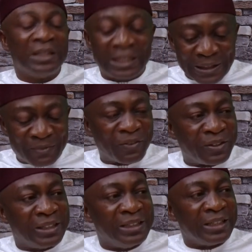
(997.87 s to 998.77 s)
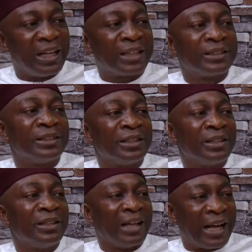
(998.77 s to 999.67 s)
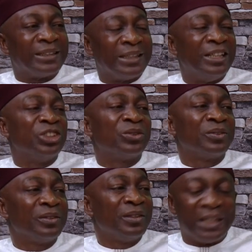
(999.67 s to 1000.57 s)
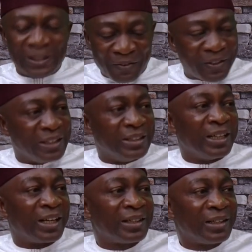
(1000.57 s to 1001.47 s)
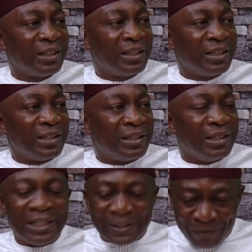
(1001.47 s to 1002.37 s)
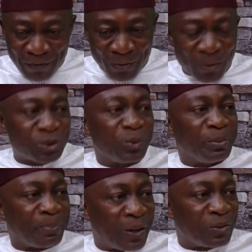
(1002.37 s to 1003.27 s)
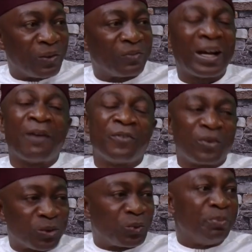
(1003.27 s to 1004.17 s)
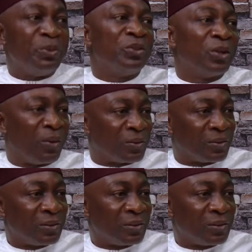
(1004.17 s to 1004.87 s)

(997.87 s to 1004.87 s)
It is for Nigeria as a nation. As a nation is for Nigeria, It's for us to be proud of and for us to build on.